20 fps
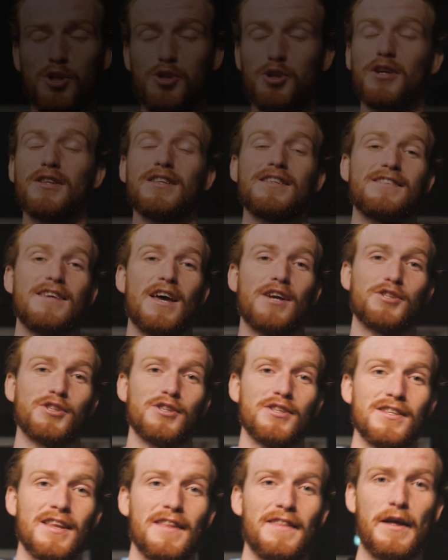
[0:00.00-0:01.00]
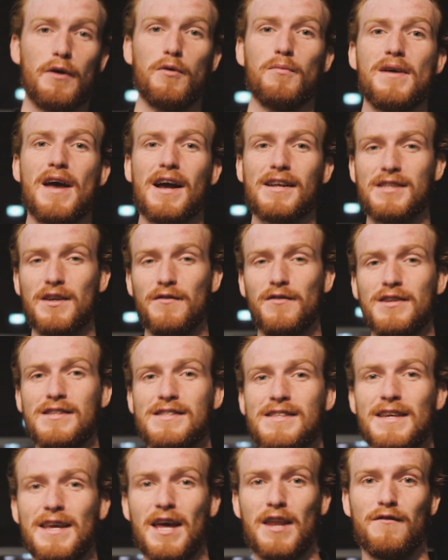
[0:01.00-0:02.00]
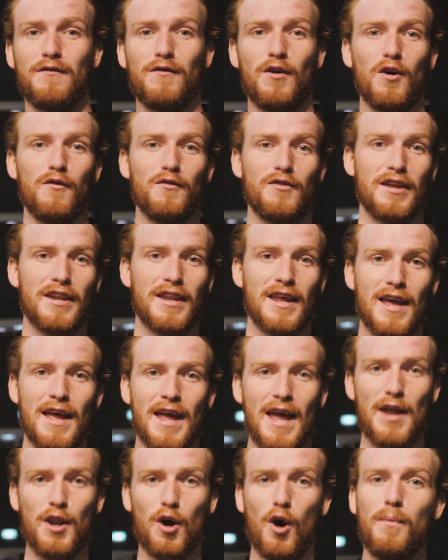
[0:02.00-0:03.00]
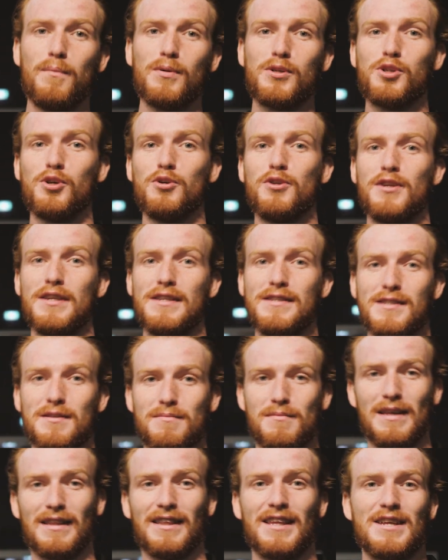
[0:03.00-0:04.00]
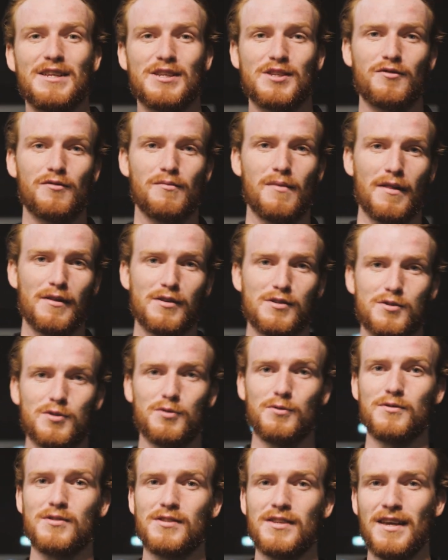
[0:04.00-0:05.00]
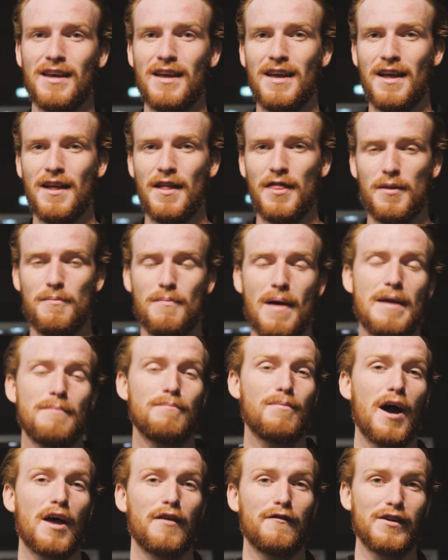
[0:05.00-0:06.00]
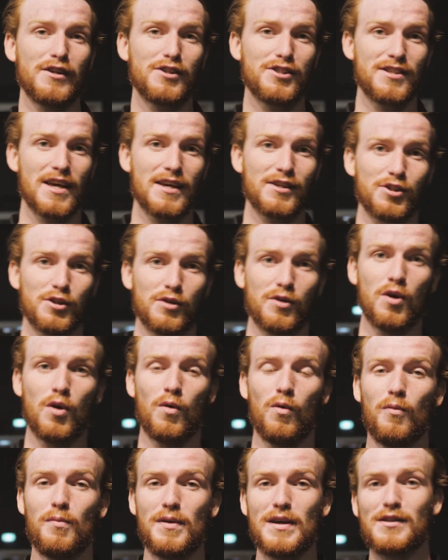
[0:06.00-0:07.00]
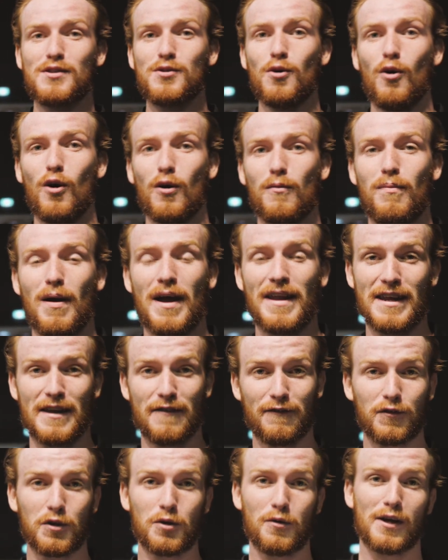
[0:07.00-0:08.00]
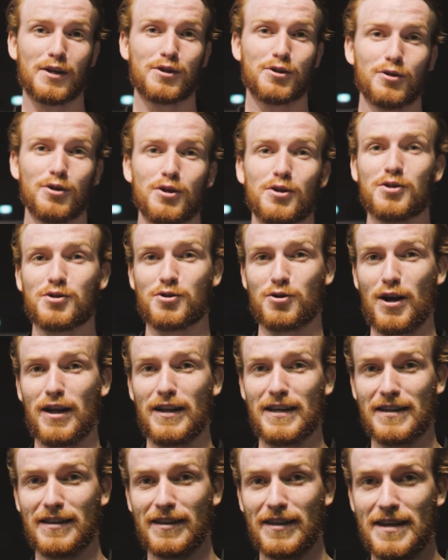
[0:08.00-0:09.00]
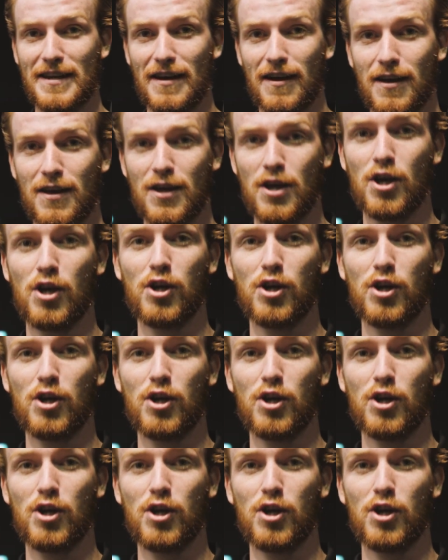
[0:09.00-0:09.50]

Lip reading: During the session, there will be activities to get involved in and opportunities to meet leaders from other schools. The main part of each session will be a talk by an influential Australian leader.